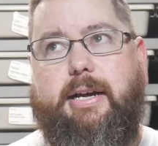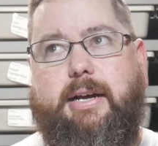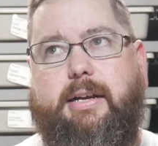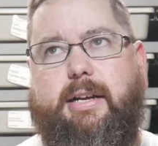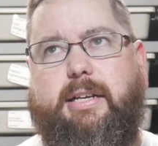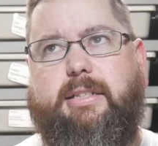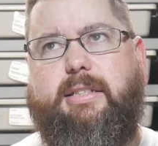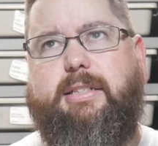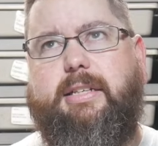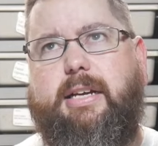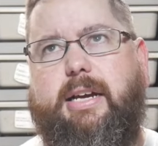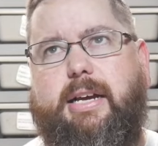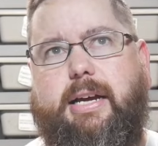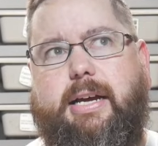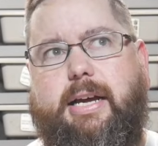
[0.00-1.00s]
Because
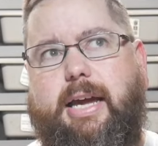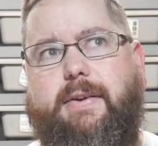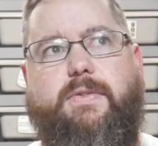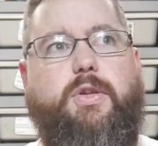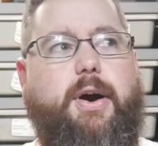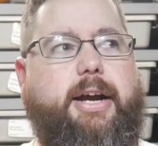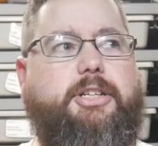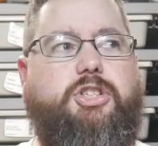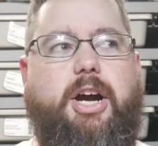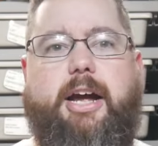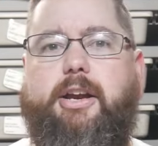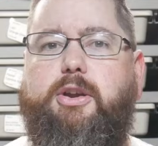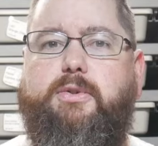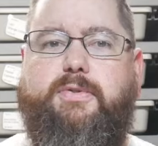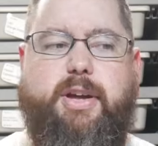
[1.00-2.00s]
even though I try
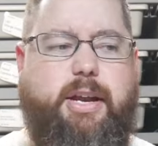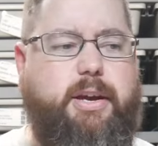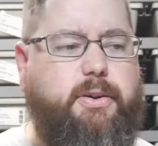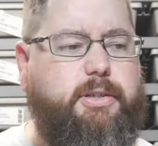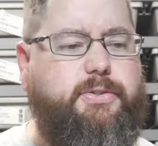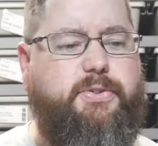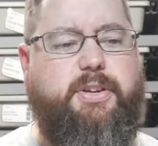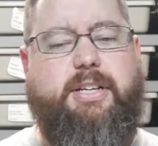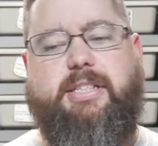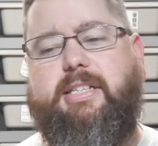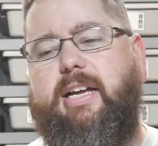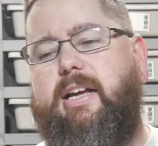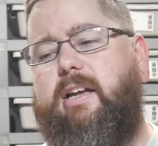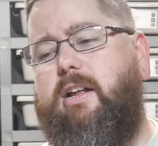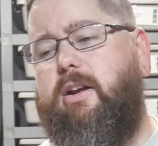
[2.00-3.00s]
and do videos for these,
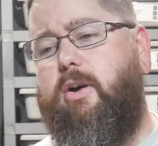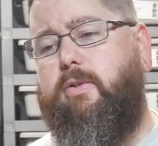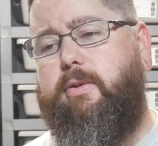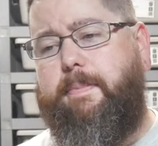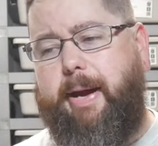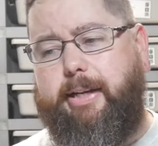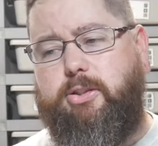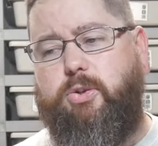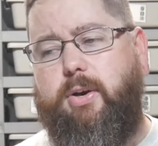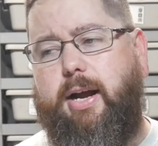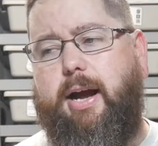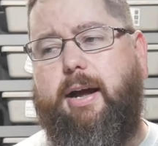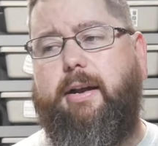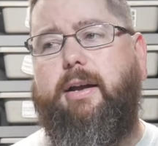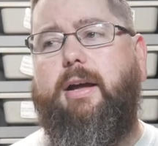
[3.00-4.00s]
you know, the
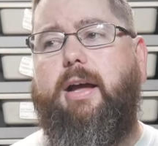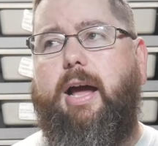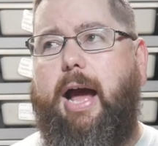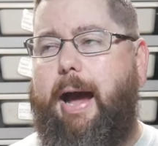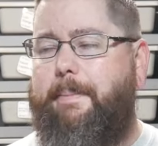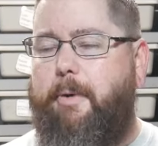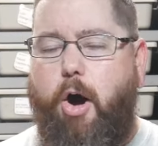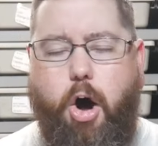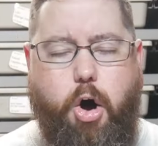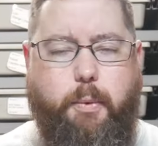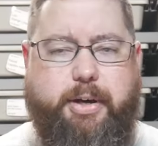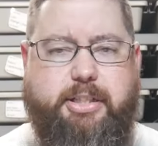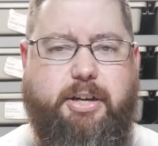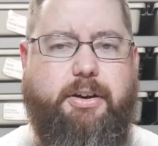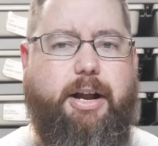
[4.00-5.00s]
Patreon, I'm
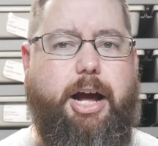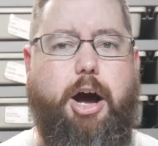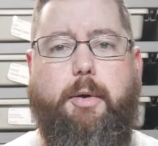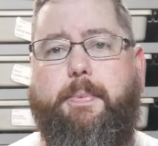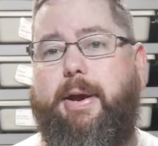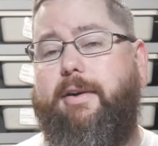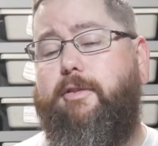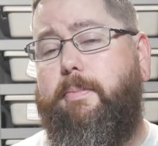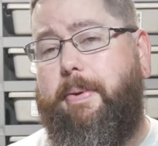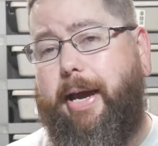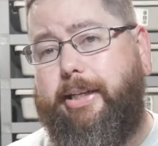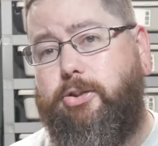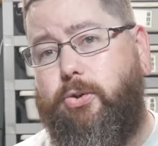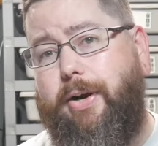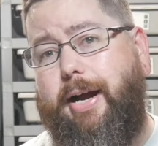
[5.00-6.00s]
always there to help. We have a
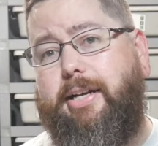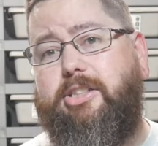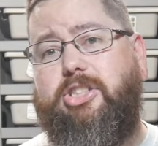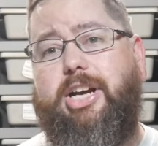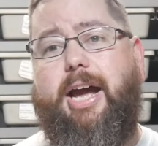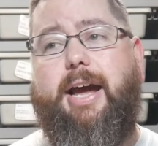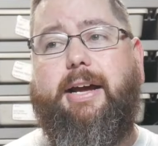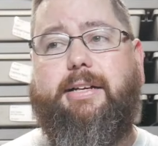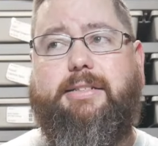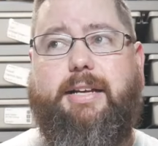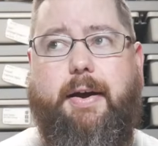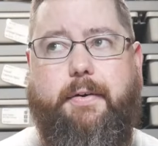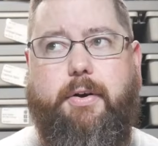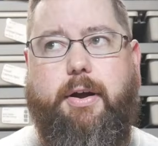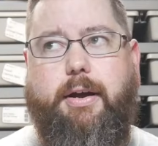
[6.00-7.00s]
Patreon chat,
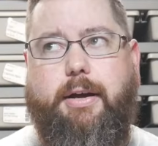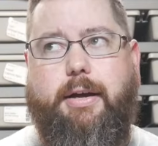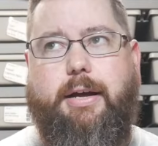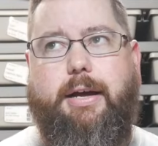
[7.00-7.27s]
etc.